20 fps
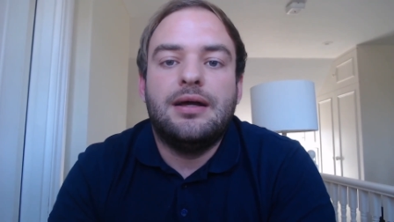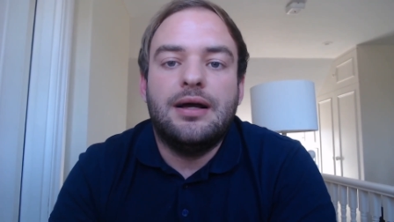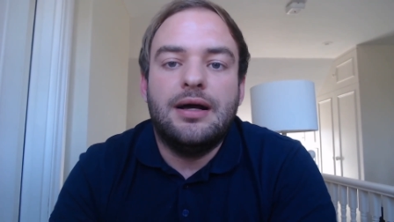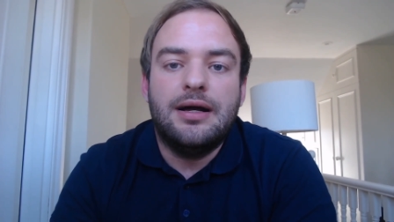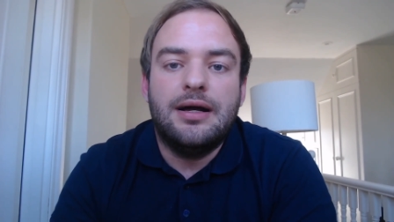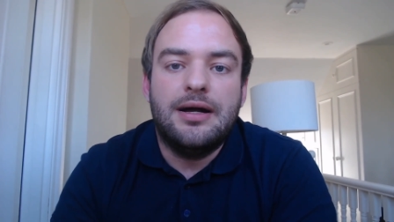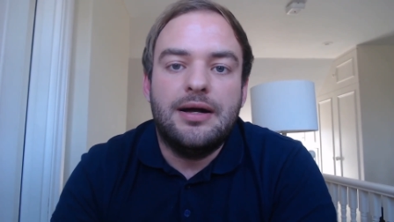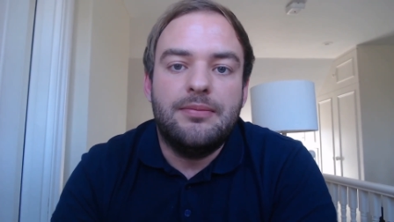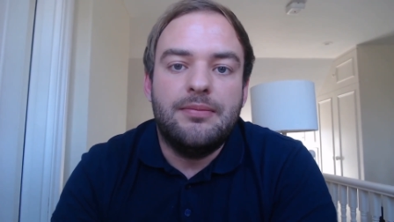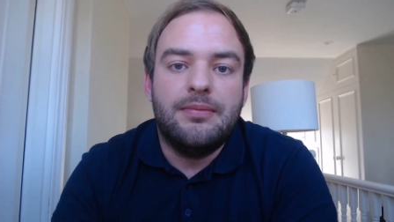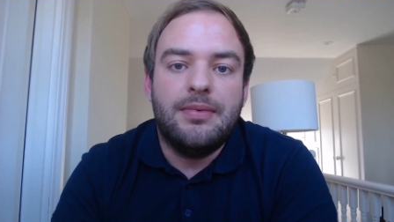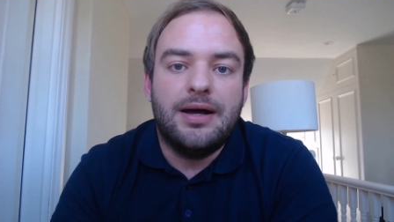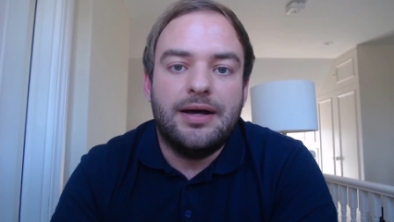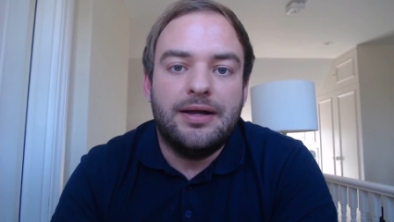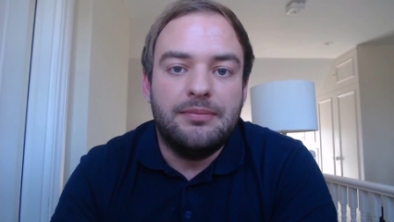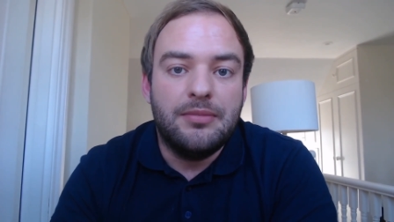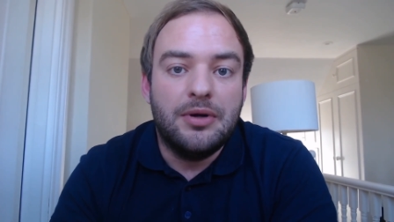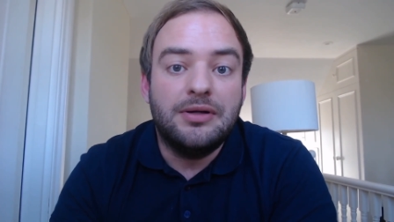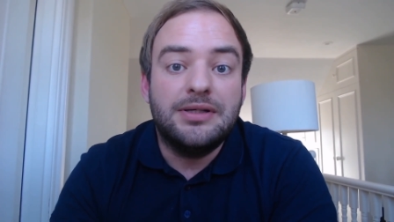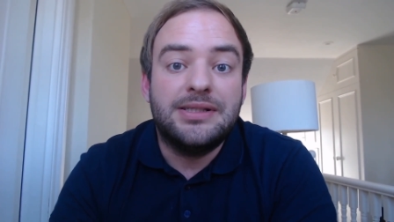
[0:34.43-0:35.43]

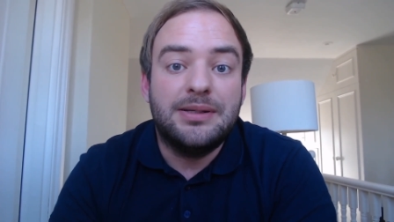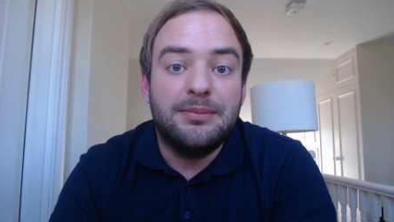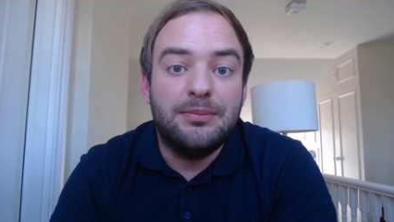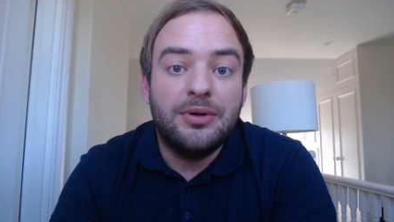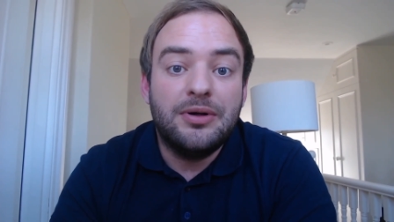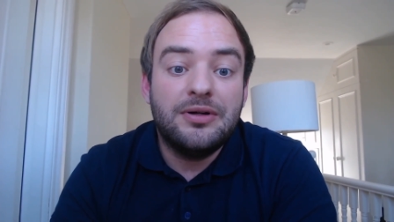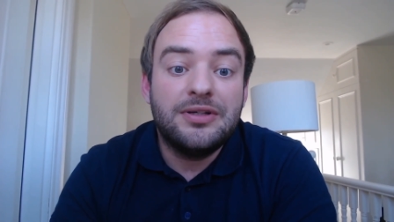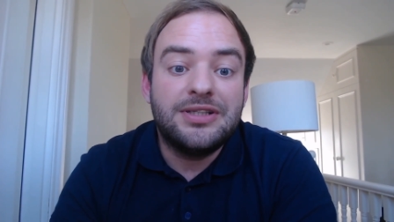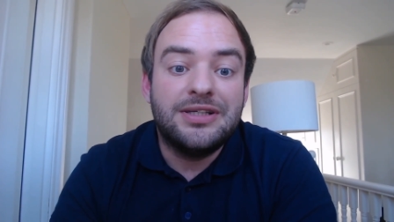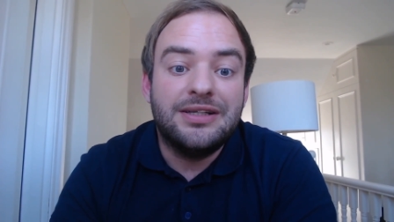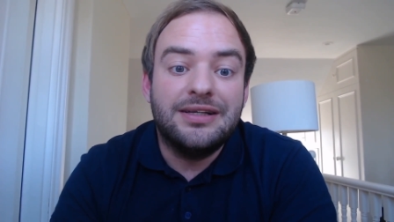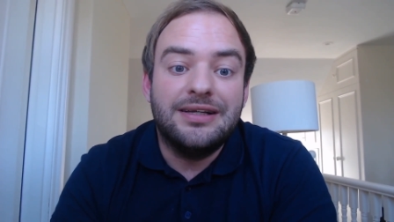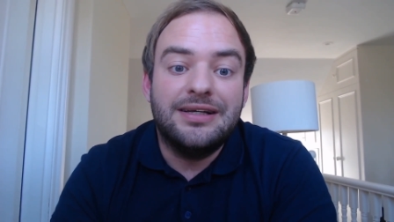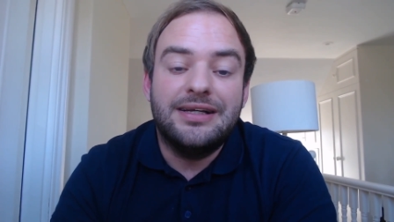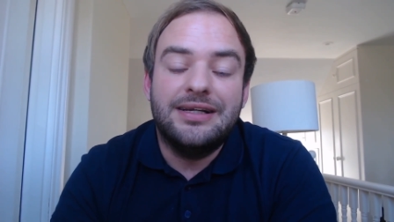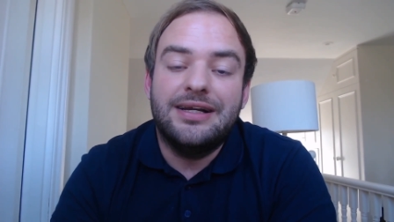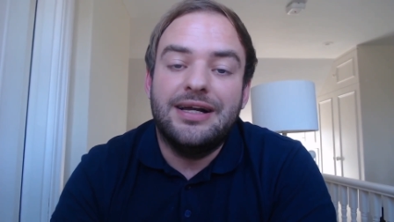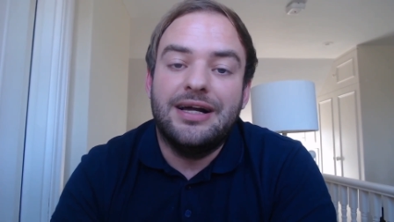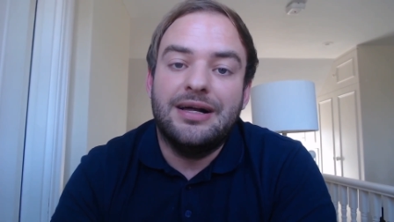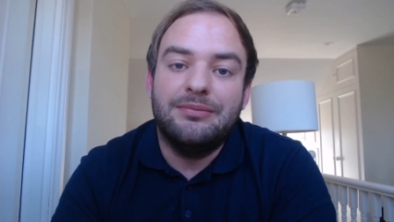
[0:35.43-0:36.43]
and most
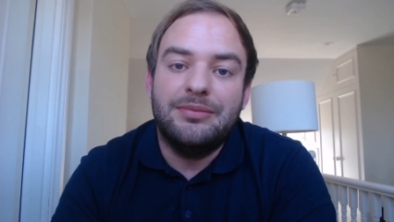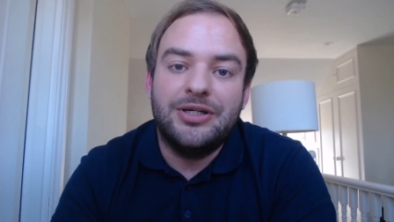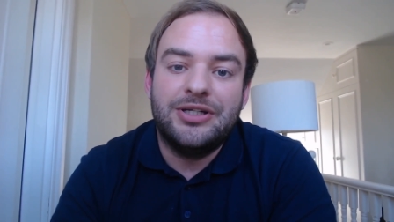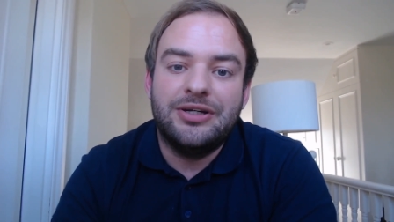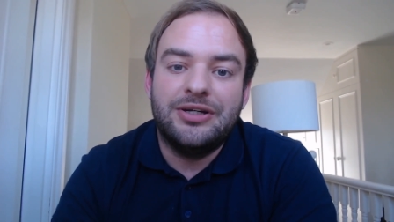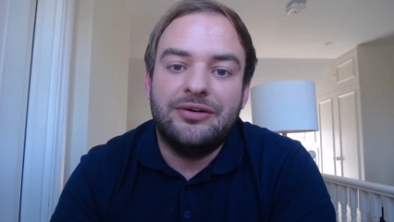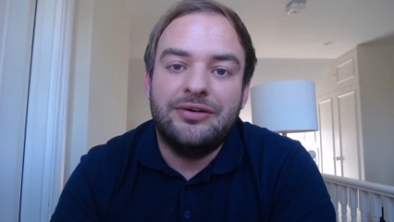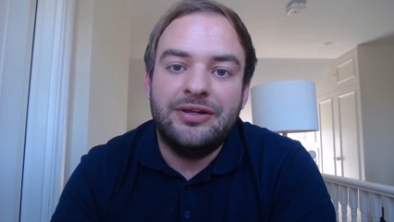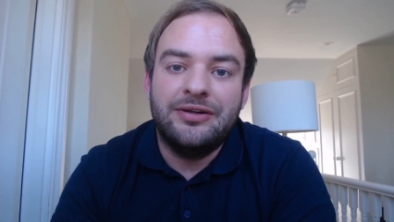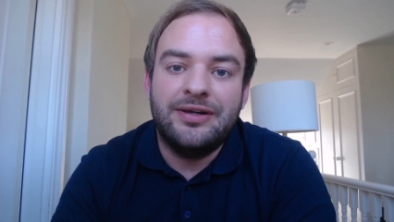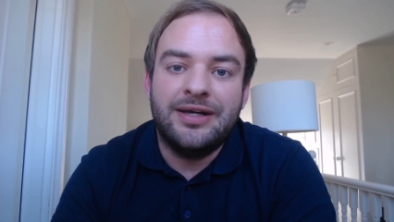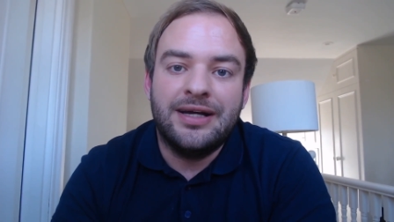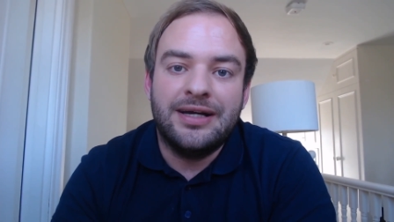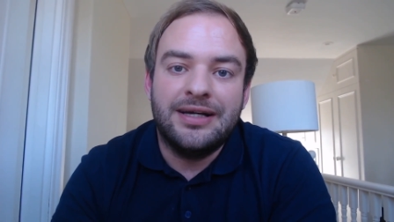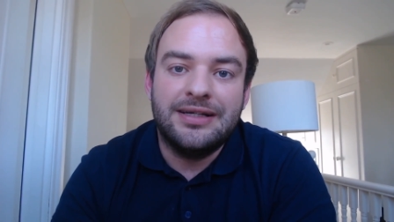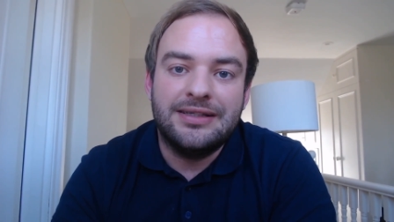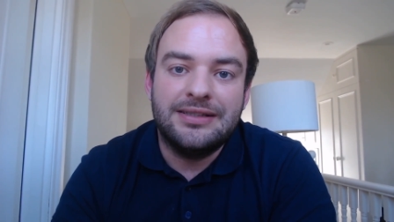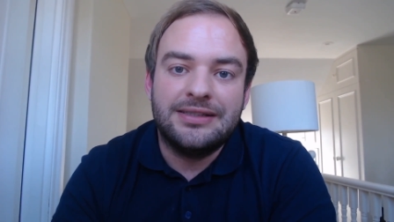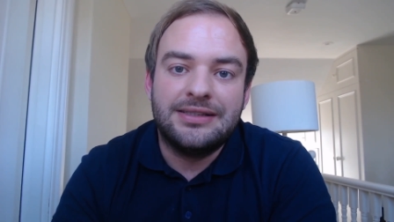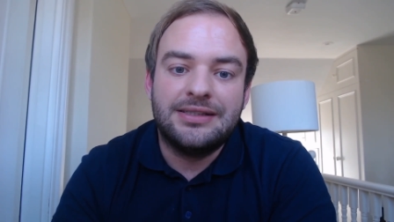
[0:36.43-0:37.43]
importantly, I'll be showing you
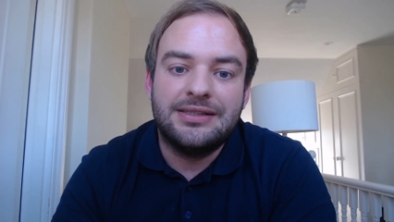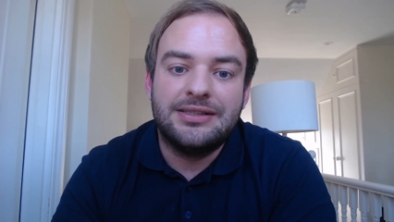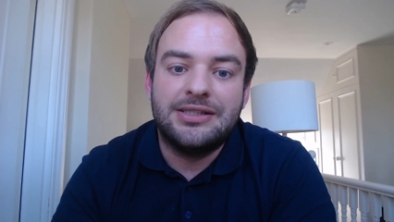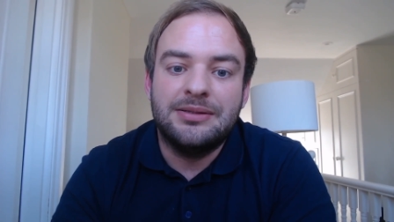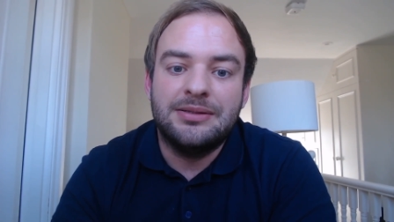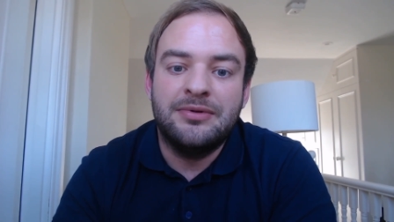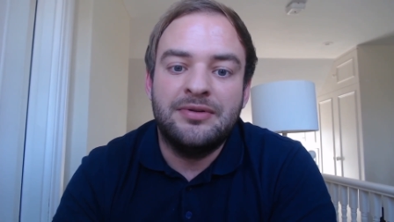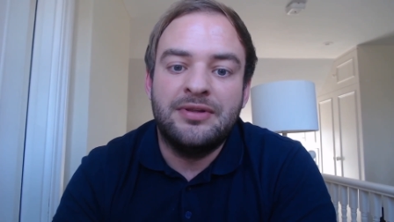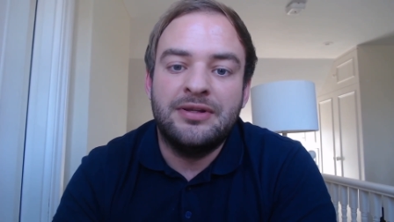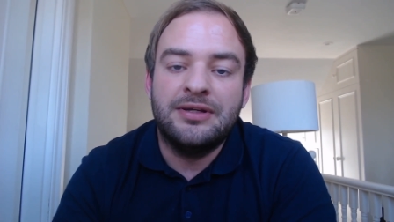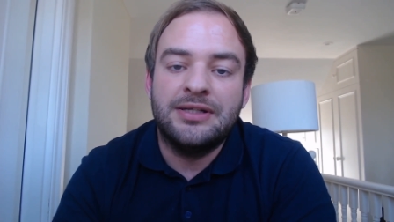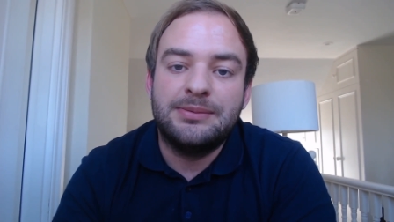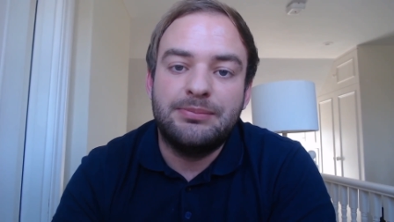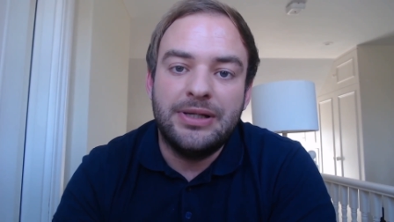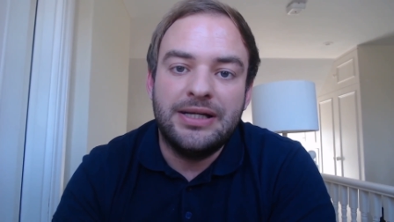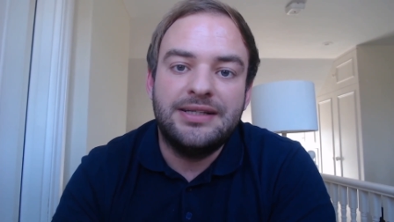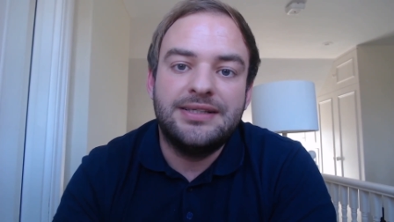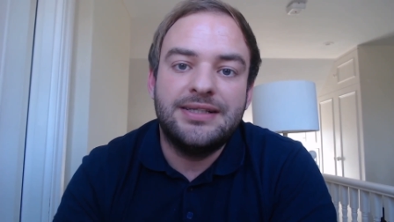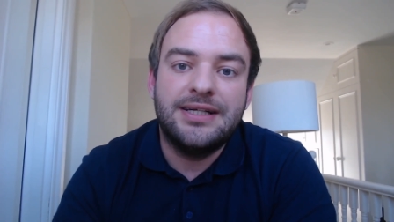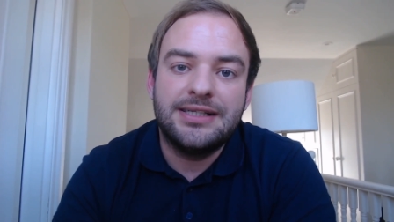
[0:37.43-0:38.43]
guys some of the
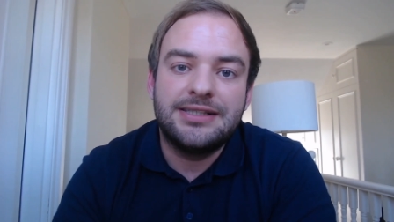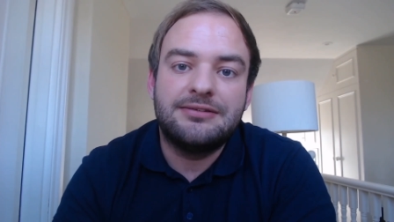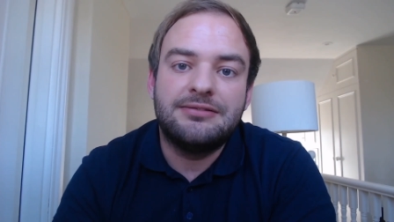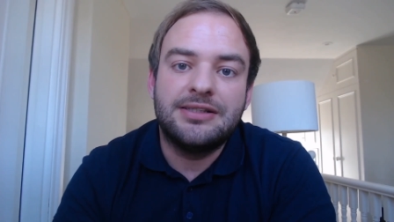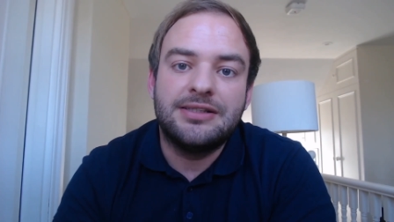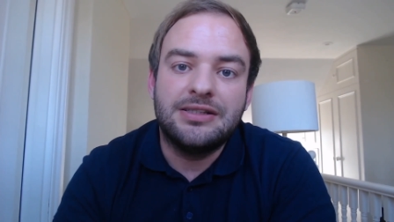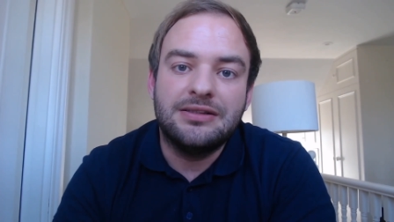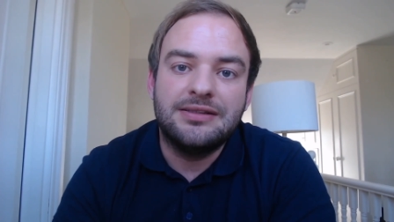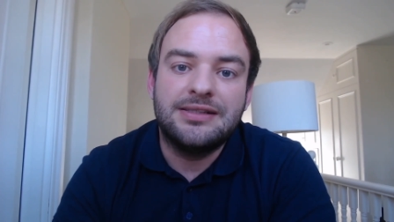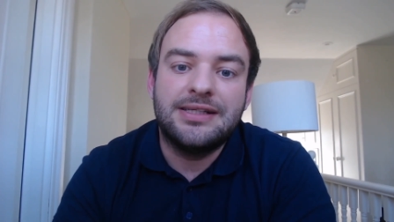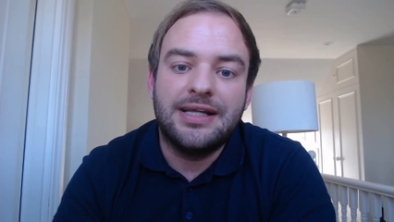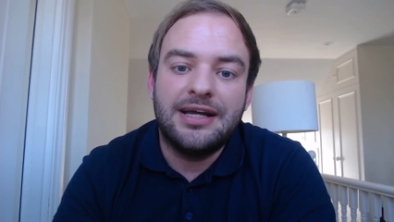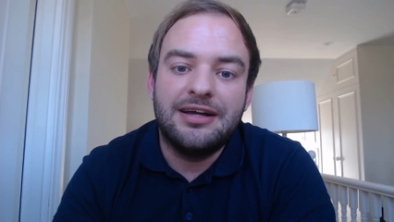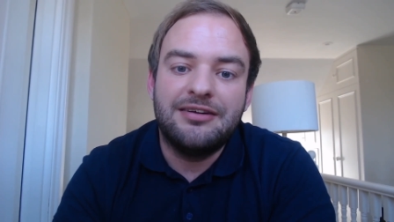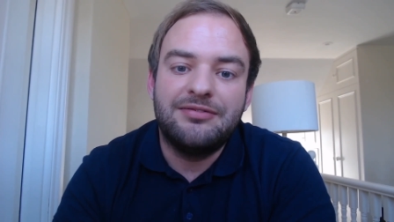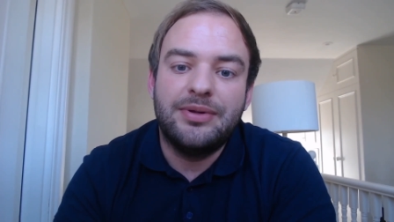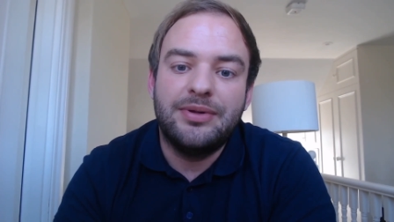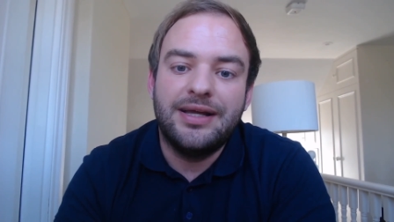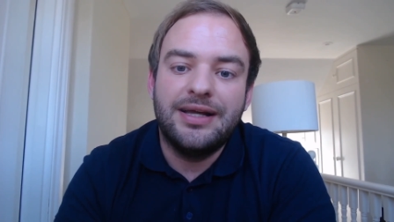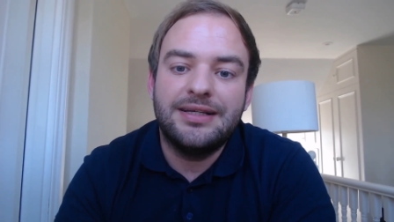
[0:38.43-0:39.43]
speed test results that
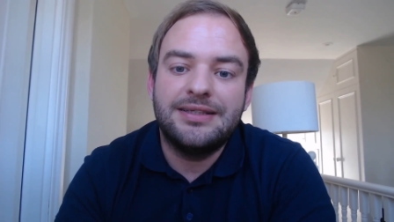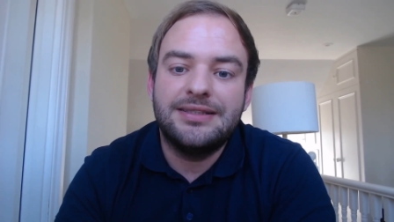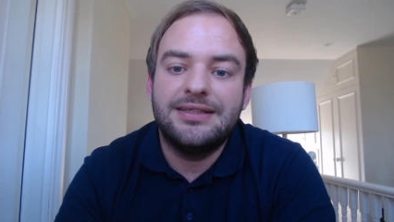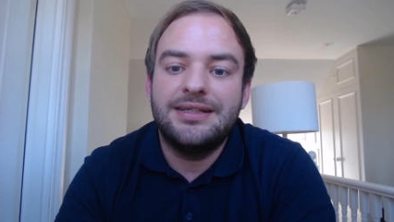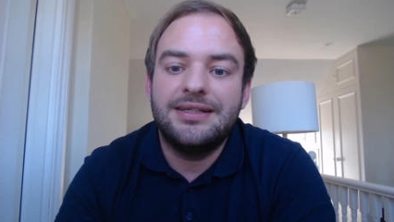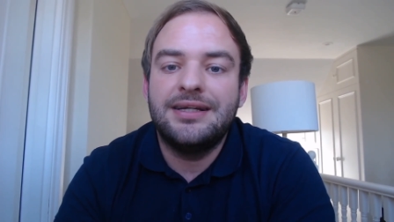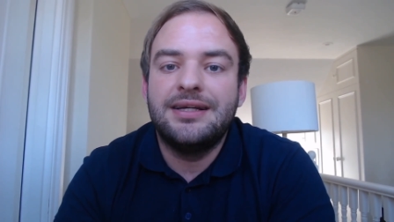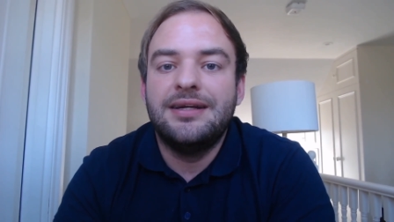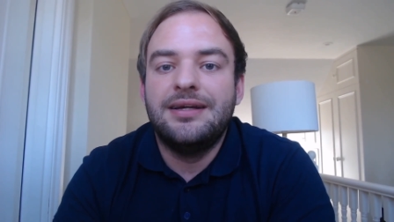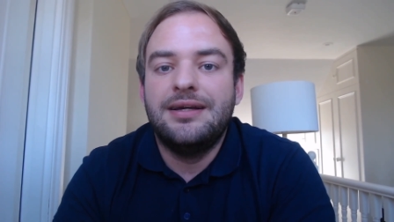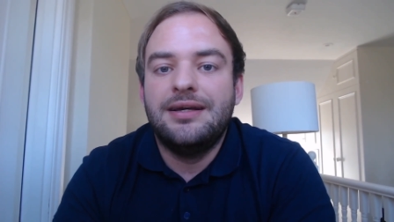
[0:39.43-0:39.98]
I've been getting,